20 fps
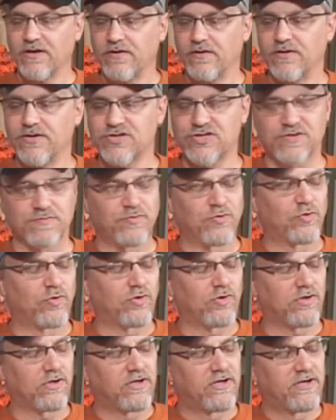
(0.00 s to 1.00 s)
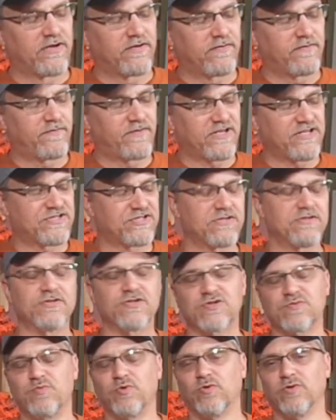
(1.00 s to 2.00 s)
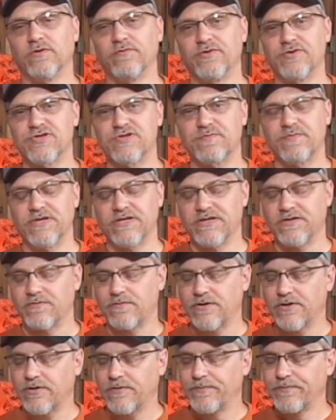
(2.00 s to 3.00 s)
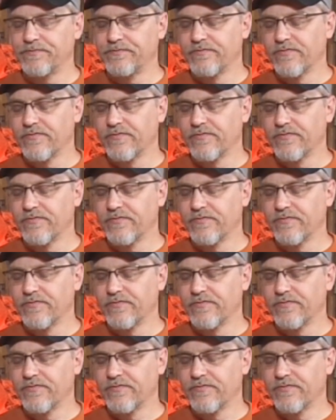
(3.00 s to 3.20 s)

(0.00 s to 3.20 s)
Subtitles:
This spool facing the spool of your spinning reel.